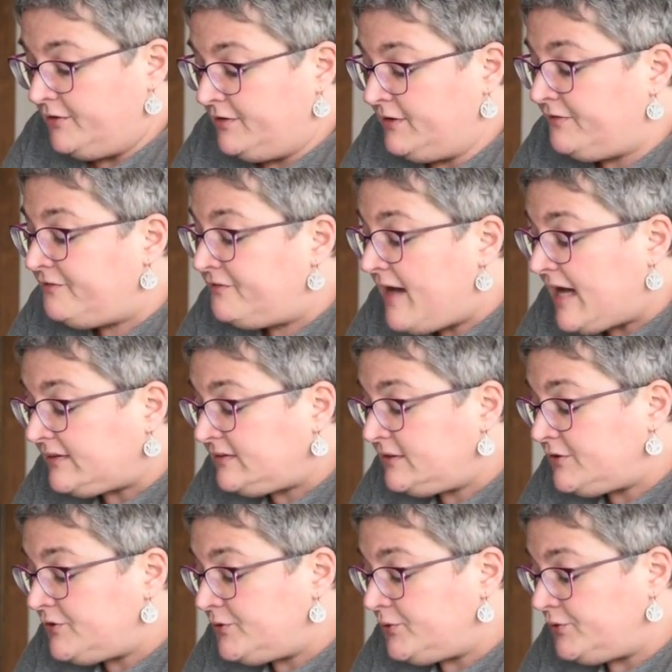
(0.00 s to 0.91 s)

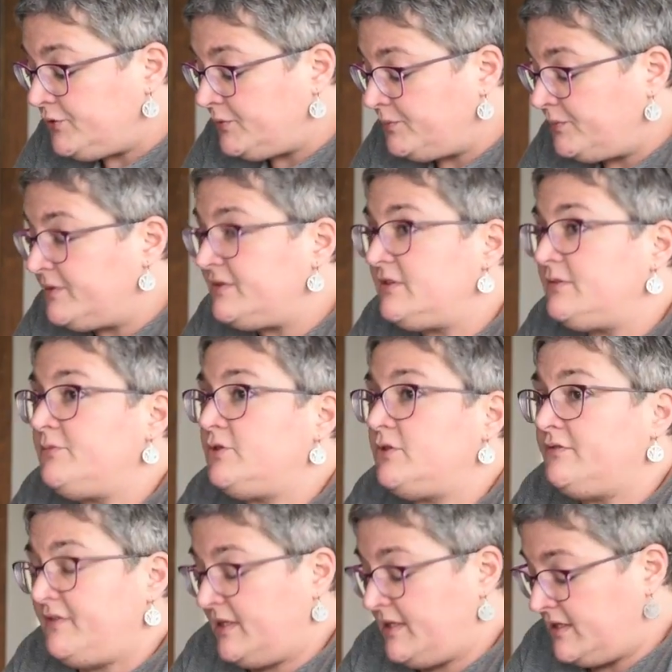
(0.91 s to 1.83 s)
Refracted through the
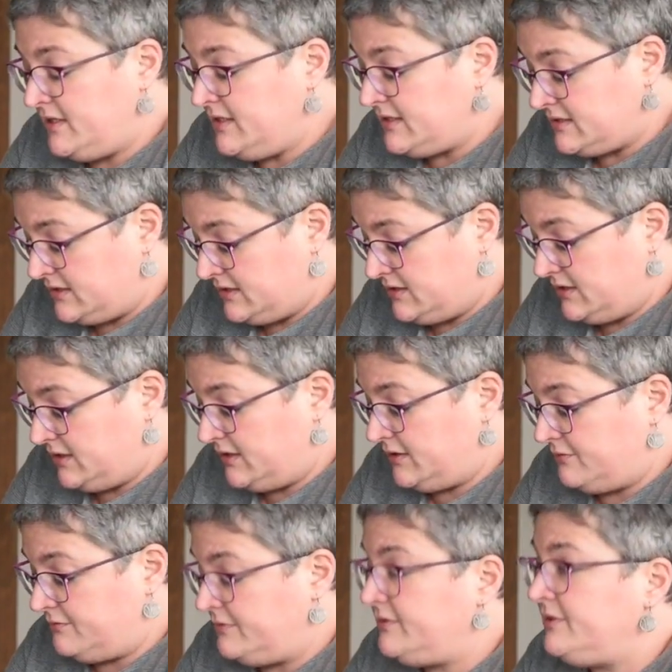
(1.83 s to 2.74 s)
prisms of
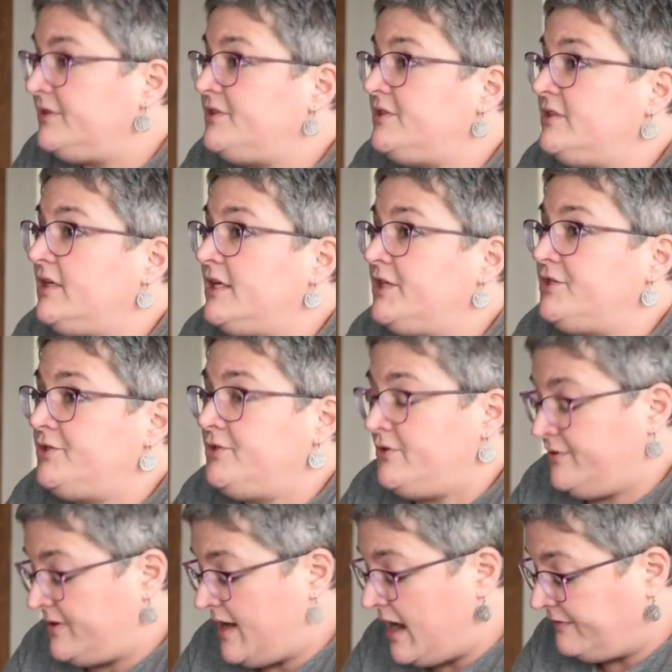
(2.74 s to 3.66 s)
ethnicity, religion, and
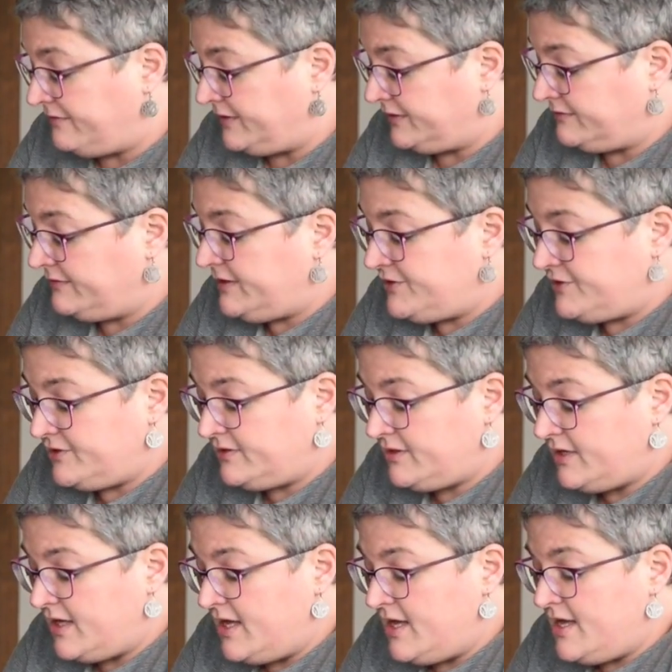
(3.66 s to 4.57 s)
geographic
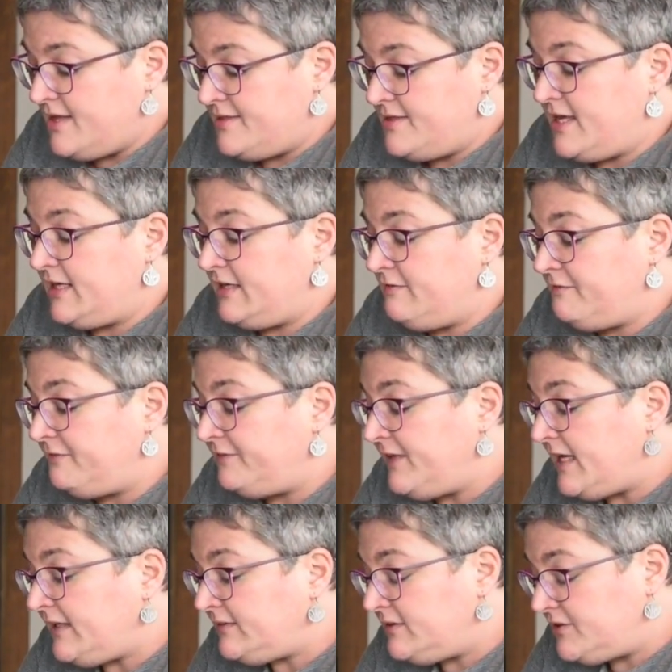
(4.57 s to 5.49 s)
region, they
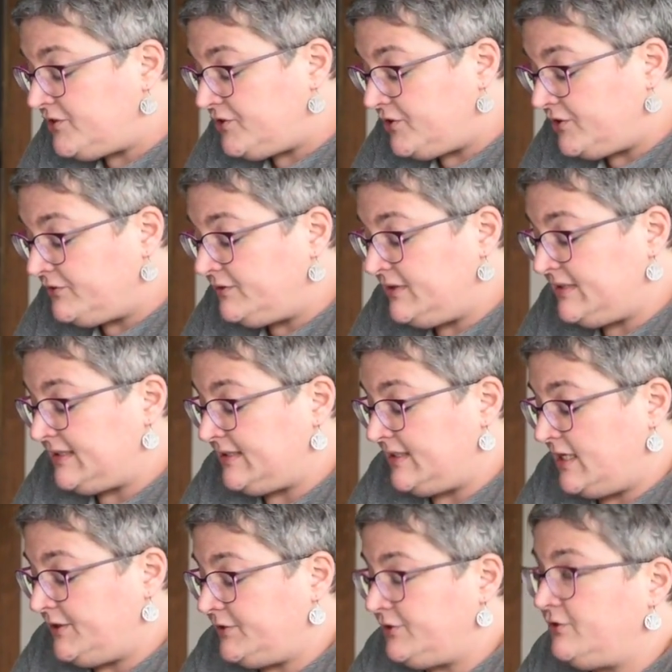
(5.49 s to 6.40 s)
inflected children's
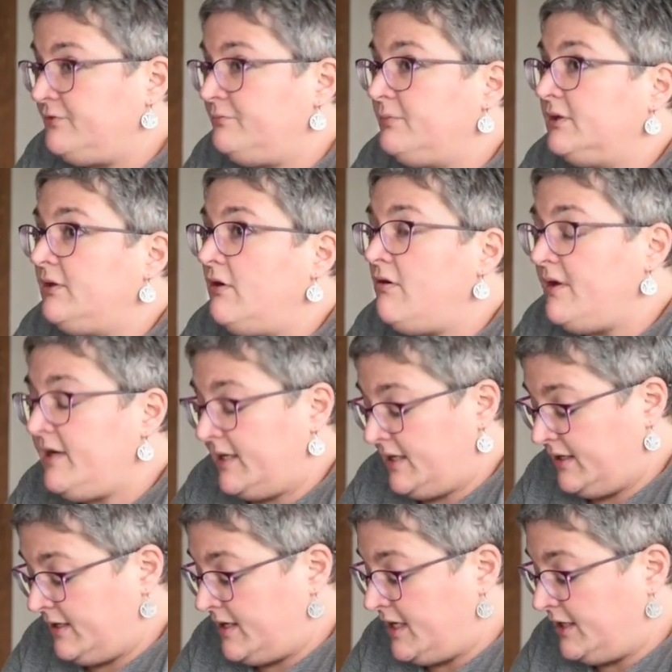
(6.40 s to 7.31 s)
sense of
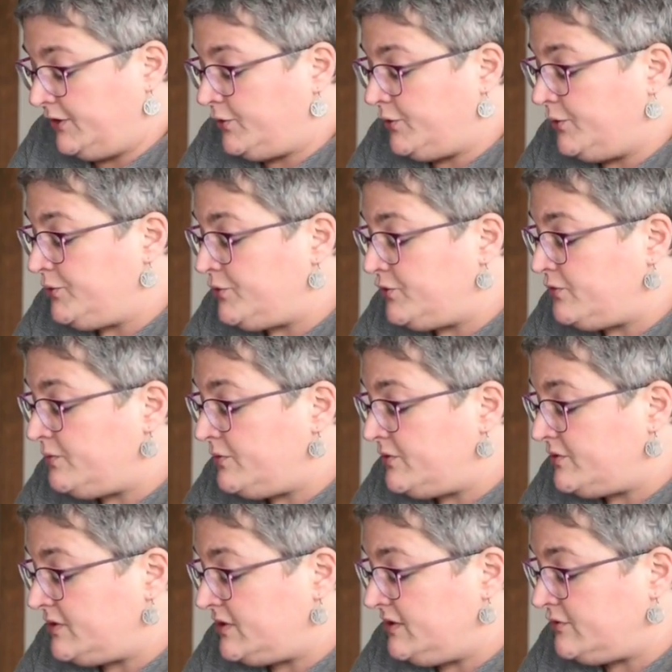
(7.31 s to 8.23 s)
belonging and
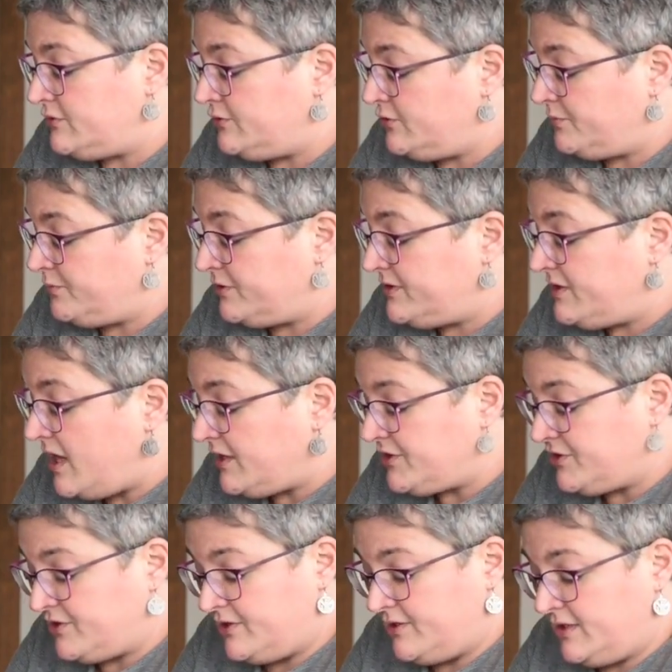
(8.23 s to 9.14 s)
contributing to the
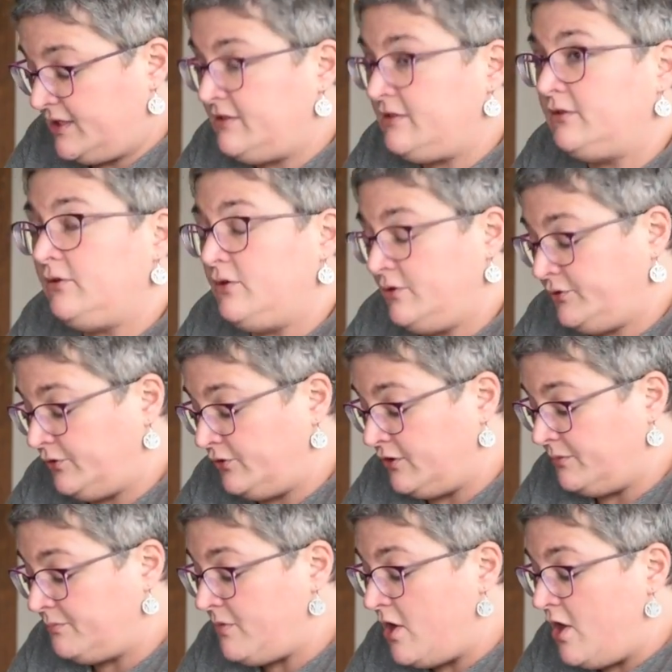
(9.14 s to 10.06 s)
production in the long
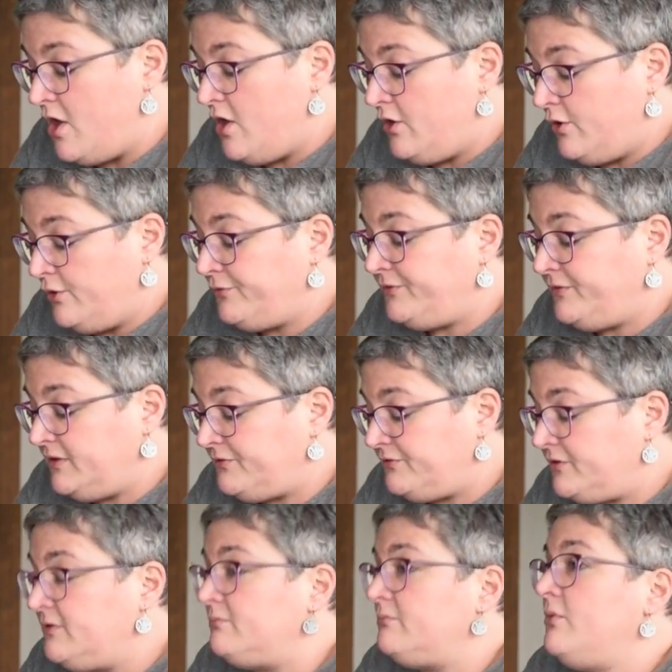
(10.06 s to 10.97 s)
term of
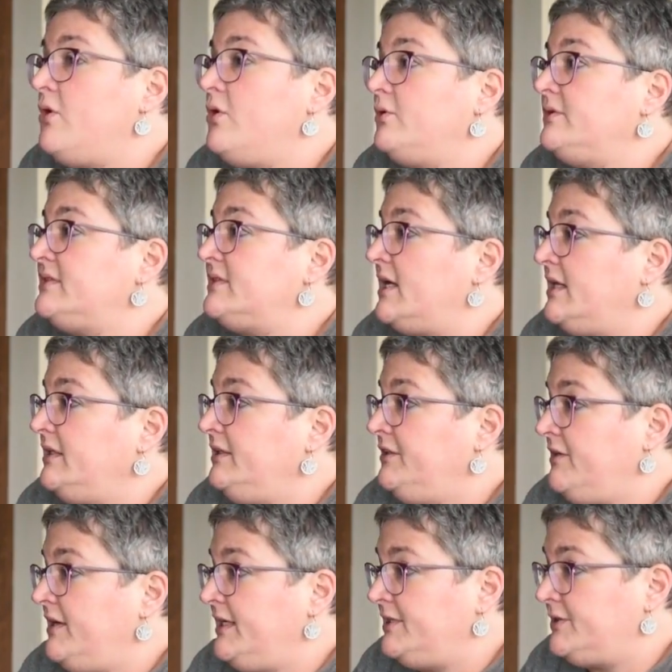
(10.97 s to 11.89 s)
different modes
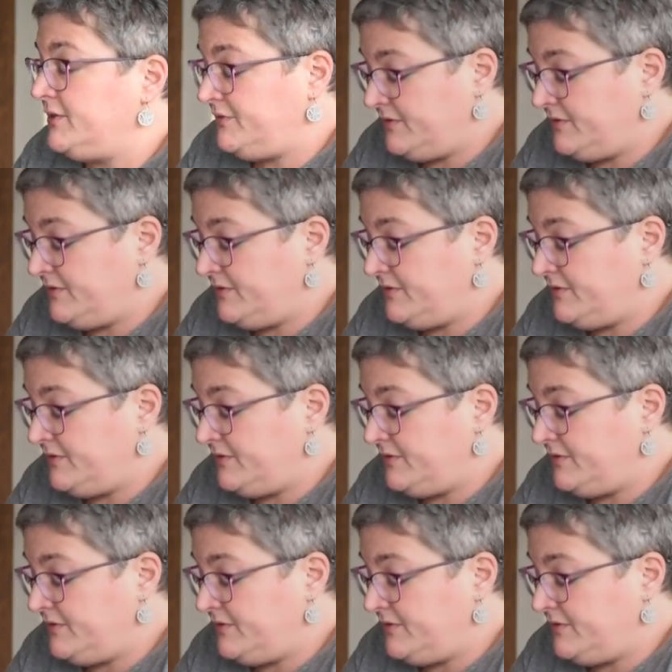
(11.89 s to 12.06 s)
and grades